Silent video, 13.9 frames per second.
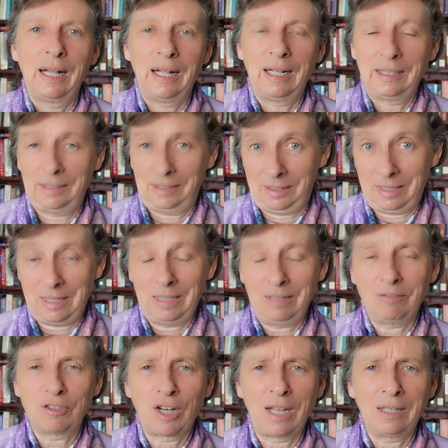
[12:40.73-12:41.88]
as the
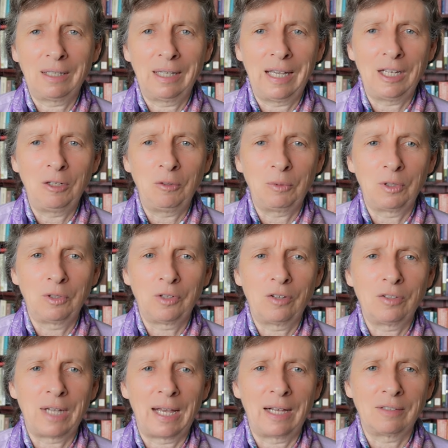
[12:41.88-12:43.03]
JLN will
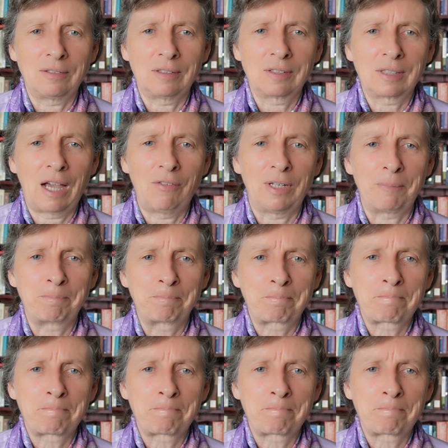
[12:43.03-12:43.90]
no doubt discover.